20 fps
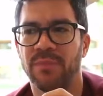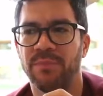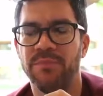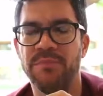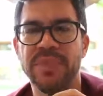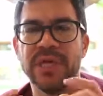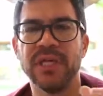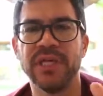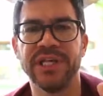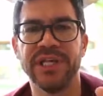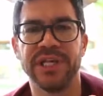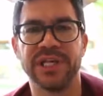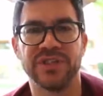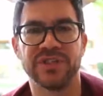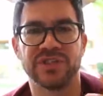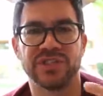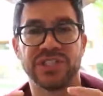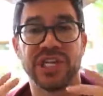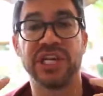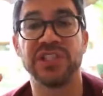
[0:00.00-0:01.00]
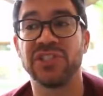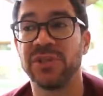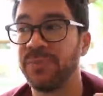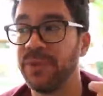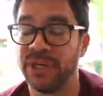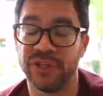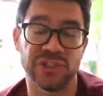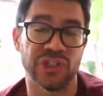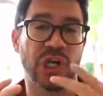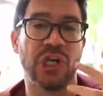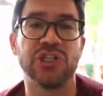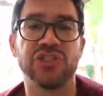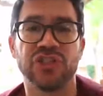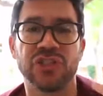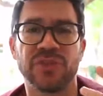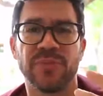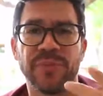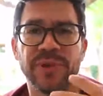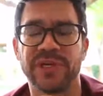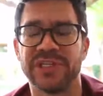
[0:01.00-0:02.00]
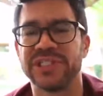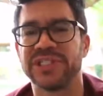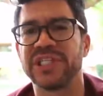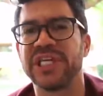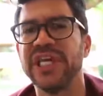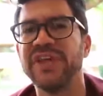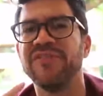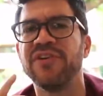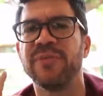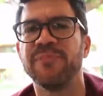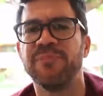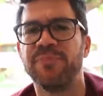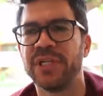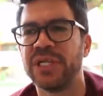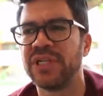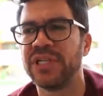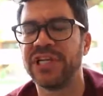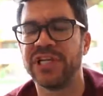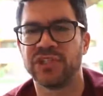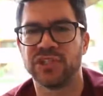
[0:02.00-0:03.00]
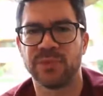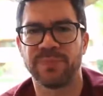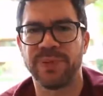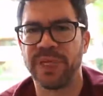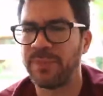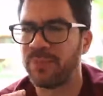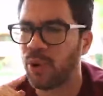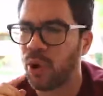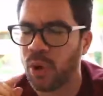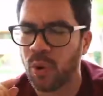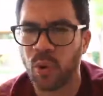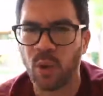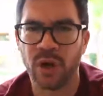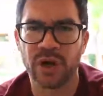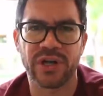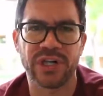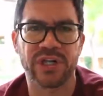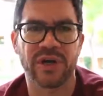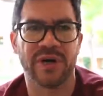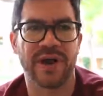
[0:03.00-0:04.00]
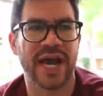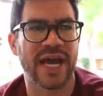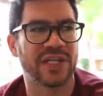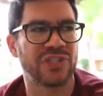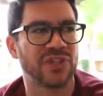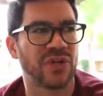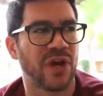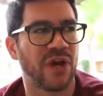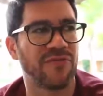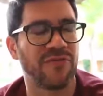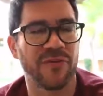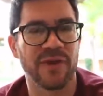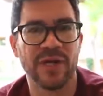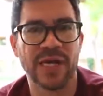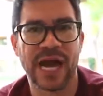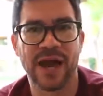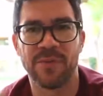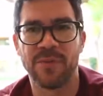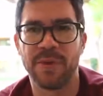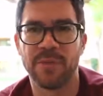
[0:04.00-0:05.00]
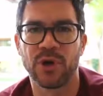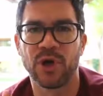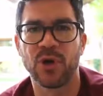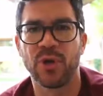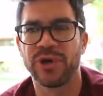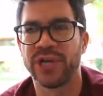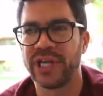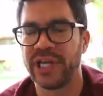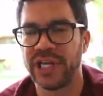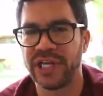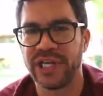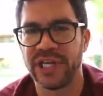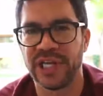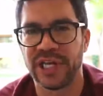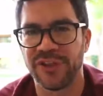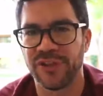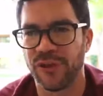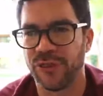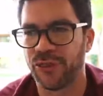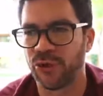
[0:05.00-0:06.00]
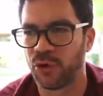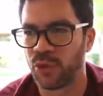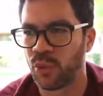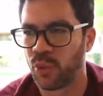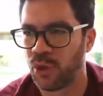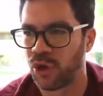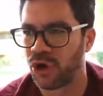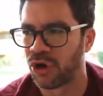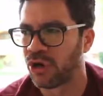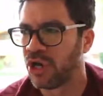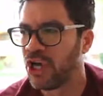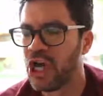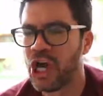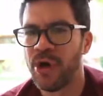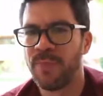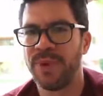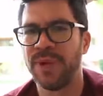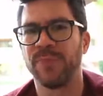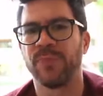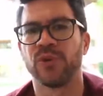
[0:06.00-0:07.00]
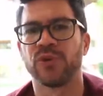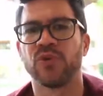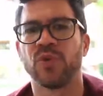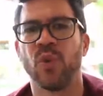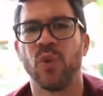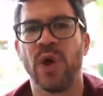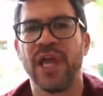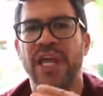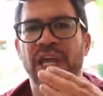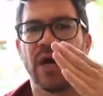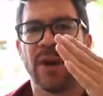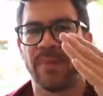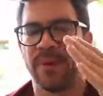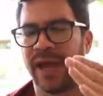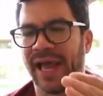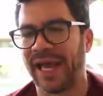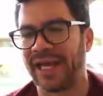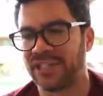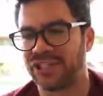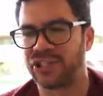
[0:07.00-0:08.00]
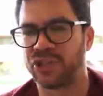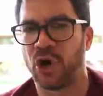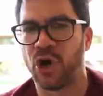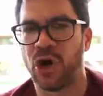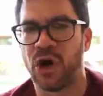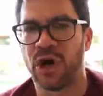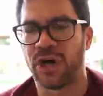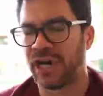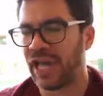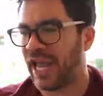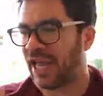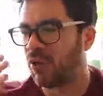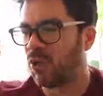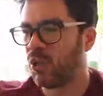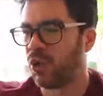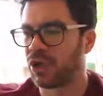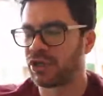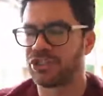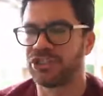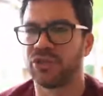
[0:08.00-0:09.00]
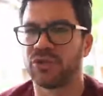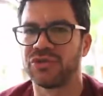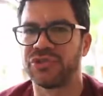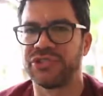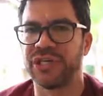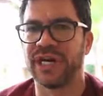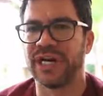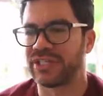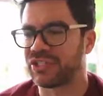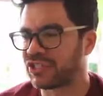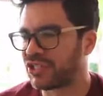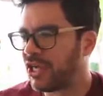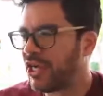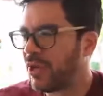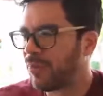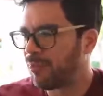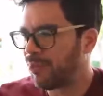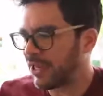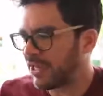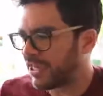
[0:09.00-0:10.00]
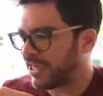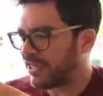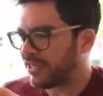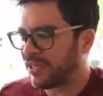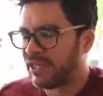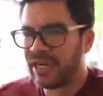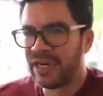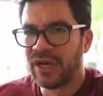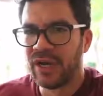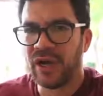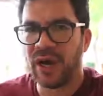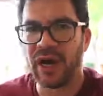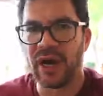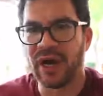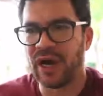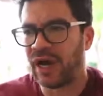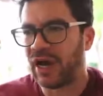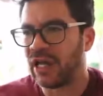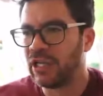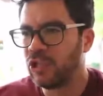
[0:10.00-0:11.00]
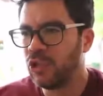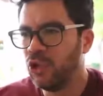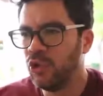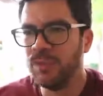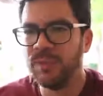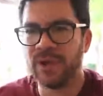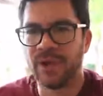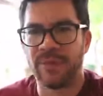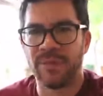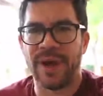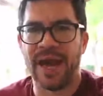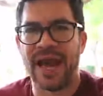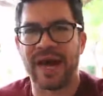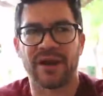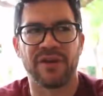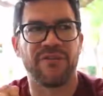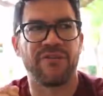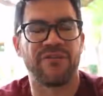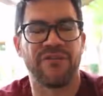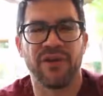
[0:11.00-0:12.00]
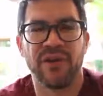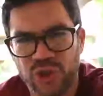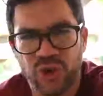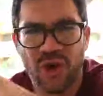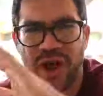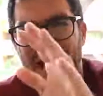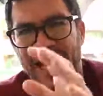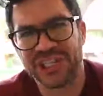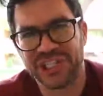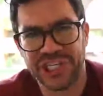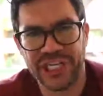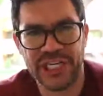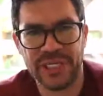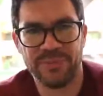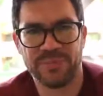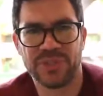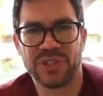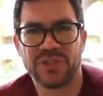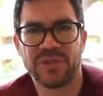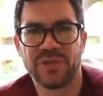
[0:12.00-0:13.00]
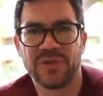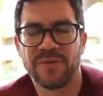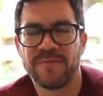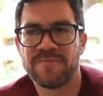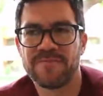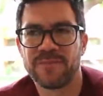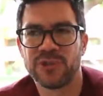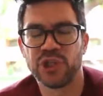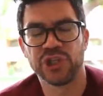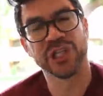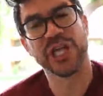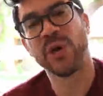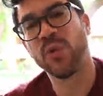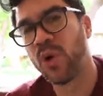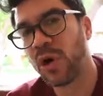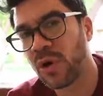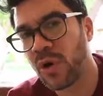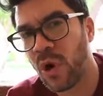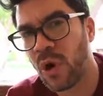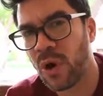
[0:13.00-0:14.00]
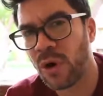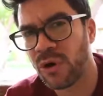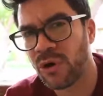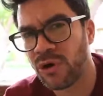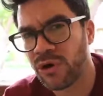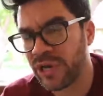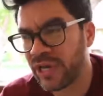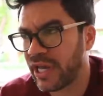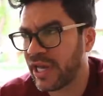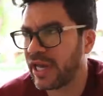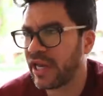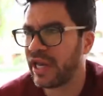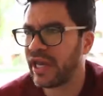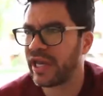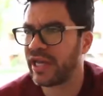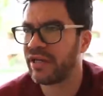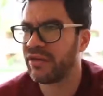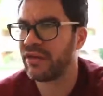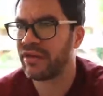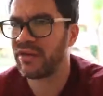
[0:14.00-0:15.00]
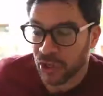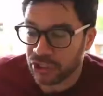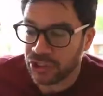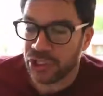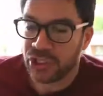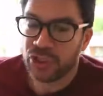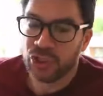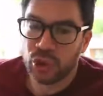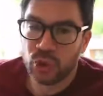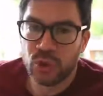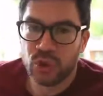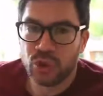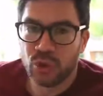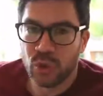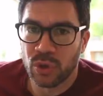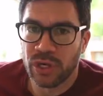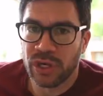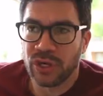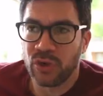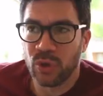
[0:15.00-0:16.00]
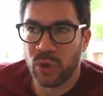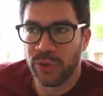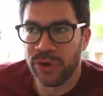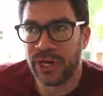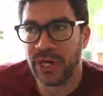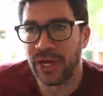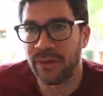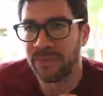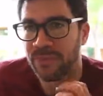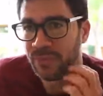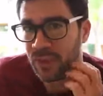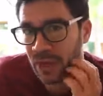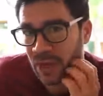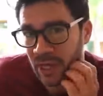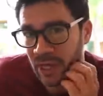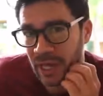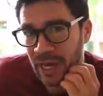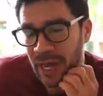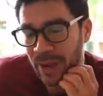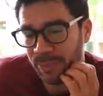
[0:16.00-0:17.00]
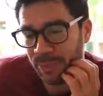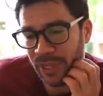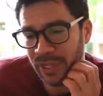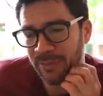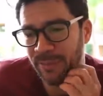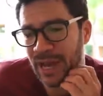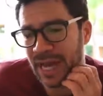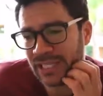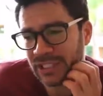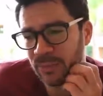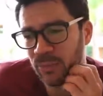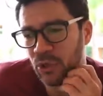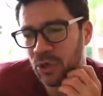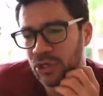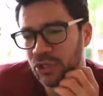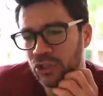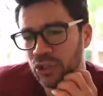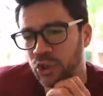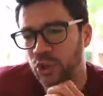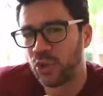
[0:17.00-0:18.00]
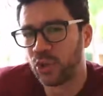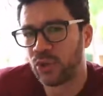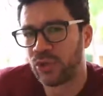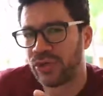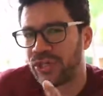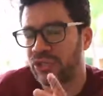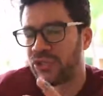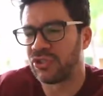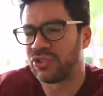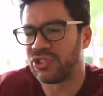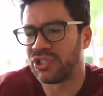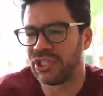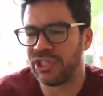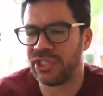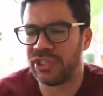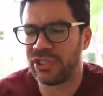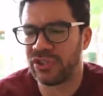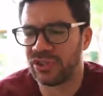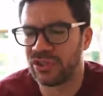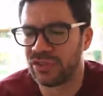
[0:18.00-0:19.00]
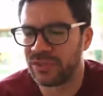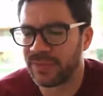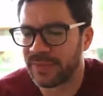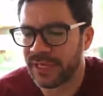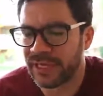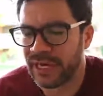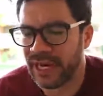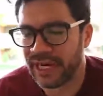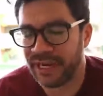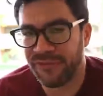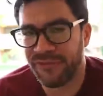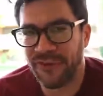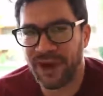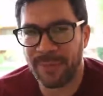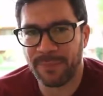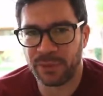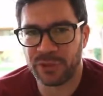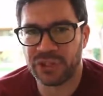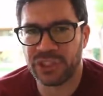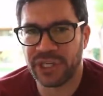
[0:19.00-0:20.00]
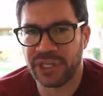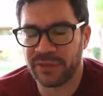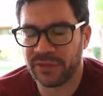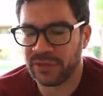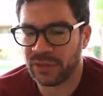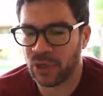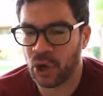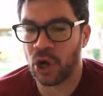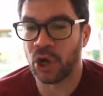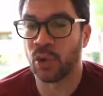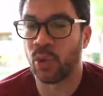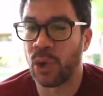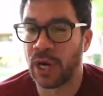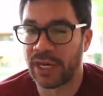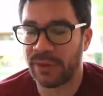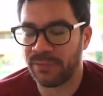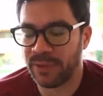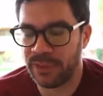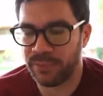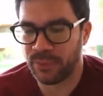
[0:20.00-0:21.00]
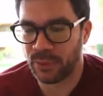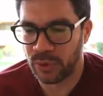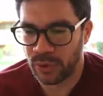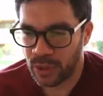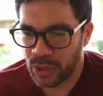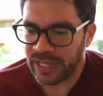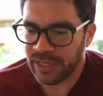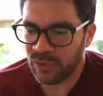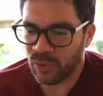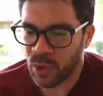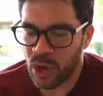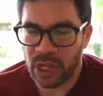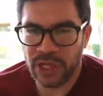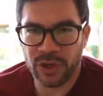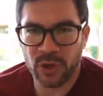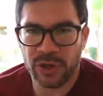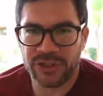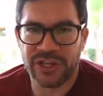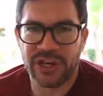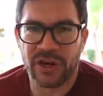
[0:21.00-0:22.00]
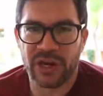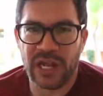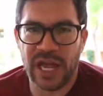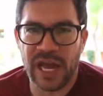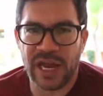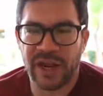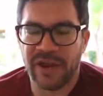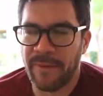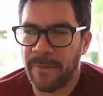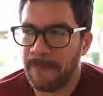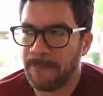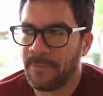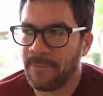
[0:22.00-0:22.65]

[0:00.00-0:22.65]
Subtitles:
millions, tens of millions, hundreds of millions, even billions of people are working their ass off. I remember going to India in the third world. People wake up at dawn and work till dusk picking aluminum out of trash heaps. Should they work harder to get ahead? I'll tell you a true story. Growing up, I played basketball at a school, inner city, 95% non-white people in Raleigh, North Carolina.